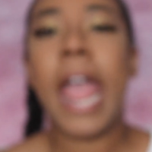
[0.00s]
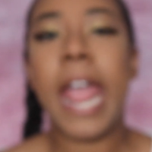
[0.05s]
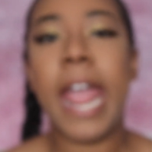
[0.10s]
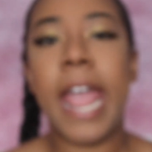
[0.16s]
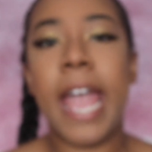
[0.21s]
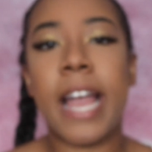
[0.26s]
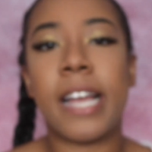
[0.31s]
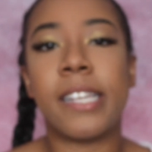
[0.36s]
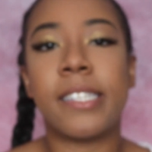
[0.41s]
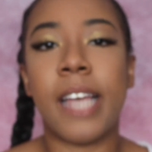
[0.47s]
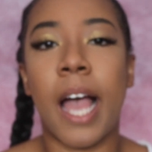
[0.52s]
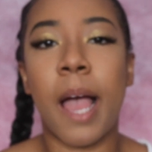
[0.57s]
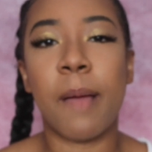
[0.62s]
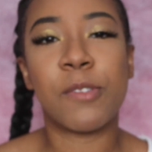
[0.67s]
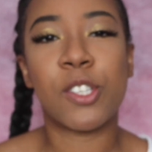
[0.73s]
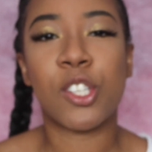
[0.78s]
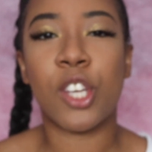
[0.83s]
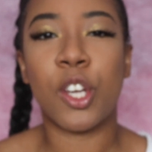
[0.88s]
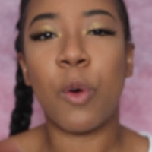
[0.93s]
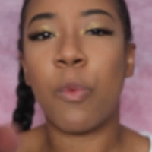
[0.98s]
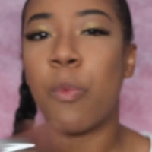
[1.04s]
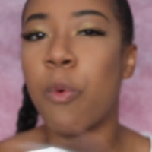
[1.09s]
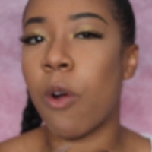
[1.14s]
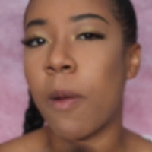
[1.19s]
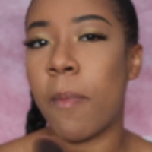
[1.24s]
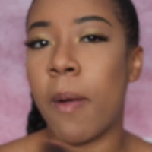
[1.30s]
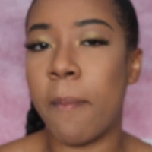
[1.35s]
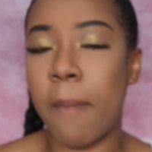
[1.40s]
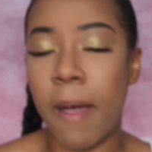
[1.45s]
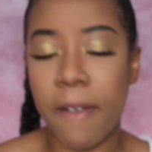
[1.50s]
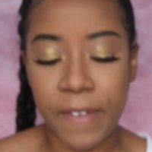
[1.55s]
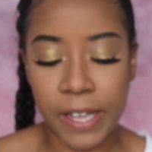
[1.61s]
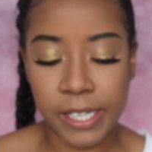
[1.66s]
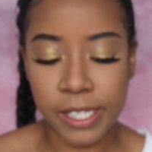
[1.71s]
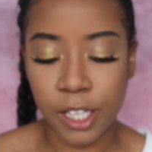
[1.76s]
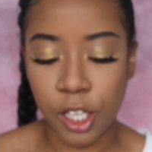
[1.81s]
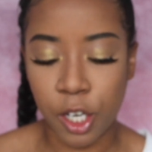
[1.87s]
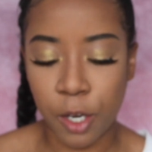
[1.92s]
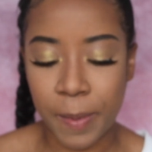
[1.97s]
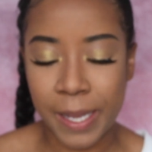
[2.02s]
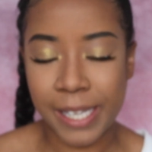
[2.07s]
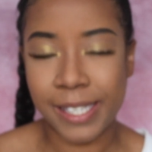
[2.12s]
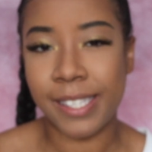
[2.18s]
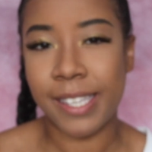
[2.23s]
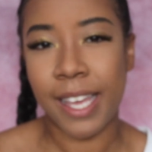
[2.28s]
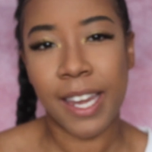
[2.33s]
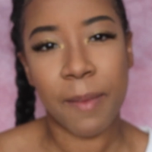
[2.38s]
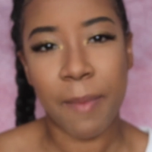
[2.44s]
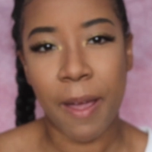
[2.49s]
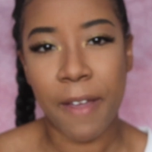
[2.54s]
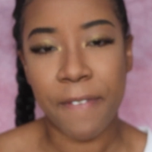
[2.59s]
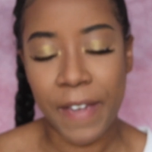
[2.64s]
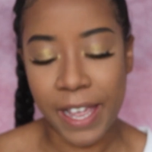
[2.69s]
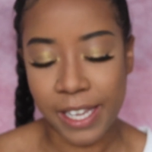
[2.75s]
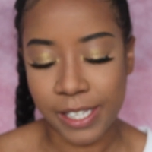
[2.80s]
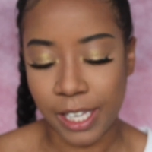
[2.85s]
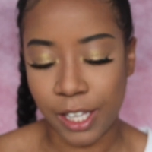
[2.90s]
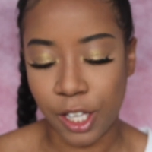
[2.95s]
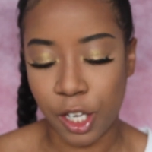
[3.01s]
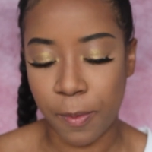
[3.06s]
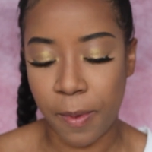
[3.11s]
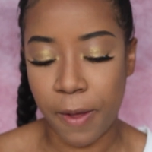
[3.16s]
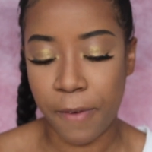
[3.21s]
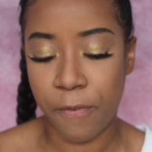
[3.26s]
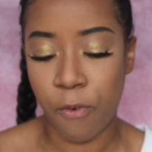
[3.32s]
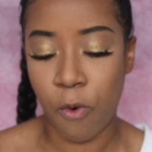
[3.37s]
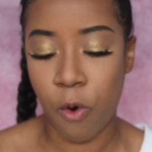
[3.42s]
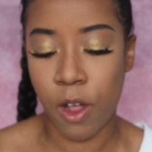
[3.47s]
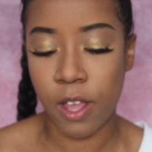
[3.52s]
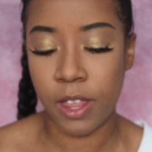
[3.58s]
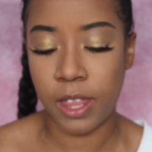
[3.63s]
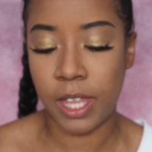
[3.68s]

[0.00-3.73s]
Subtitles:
and I'm just gonna warm up my face a little bit, setting my face a little bit for